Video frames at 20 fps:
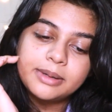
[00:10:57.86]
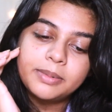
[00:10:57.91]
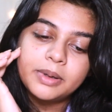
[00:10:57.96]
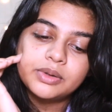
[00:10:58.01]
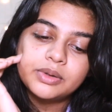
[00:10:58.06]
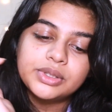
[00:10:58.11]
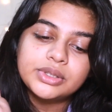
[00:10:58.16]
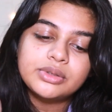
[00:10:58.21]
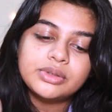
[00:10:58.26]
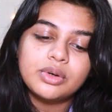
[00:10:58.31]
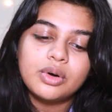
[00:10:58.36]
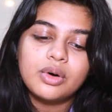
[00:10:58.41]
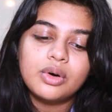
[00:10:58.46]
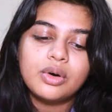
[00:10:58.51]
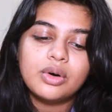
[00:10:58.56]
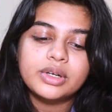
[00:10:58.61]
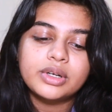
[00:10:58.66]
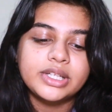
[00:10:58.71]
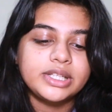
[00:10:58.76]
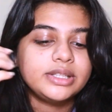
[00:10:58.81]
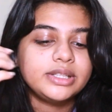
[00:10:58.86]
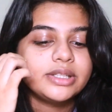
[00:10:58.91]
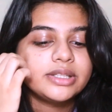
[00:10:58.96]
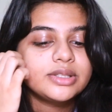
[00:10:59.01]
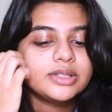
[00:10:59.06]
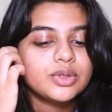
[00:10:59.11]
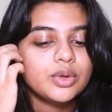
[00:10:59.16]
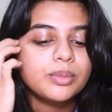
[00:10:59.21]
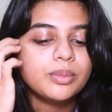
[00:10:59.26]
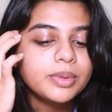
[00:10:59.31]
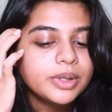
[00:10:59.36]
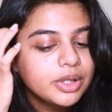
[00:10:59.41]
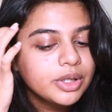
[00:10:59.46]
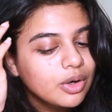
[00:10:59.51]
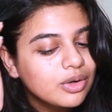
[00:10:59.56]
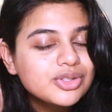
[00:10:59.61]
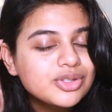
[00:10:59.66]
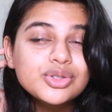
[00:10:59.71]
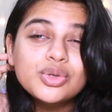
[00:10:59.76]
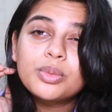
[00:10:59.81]
powder or Indian soapberry
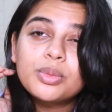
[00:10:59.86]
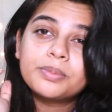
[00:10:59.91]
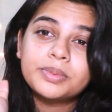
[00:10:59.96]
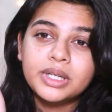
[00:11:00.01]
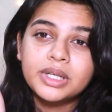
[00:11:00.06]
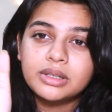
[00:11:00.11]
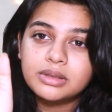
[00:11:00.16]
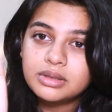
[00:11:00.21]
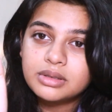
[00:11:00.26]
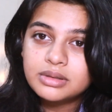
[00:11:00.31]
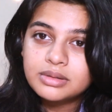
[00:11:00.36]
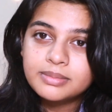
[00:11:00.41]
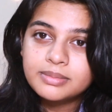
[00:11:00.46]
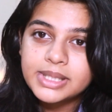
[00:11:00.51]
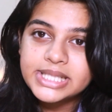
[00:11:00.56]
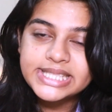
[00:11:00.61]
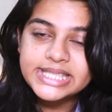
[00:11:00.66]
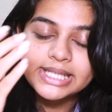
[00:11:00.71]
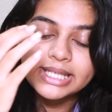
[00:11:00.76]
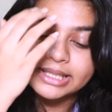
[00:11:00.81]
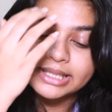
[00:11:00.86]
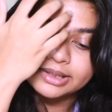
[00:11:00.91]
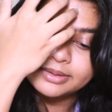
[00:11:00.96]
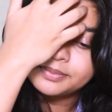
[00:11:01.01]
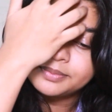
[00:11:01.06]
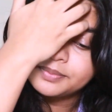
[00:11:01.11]
or soap nut, basically.